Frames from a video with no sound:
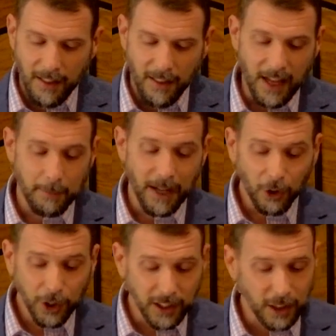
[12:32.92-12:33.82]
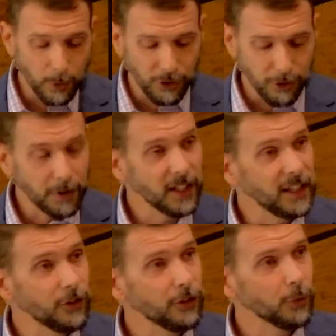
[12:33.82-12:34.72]
that balcony was a
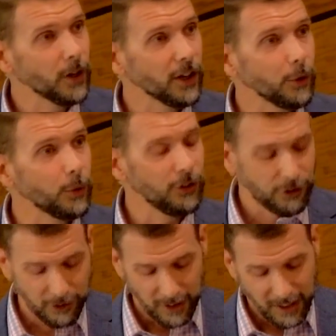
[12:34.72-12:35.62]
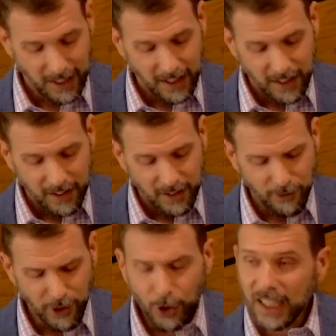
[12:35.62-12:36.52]
place where it was
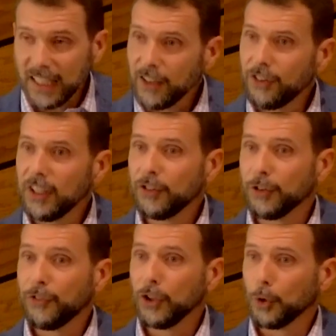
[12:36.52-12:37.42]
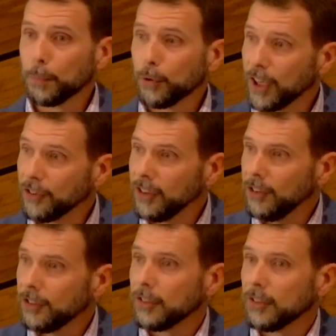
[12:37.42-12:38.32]
very easy to feel present,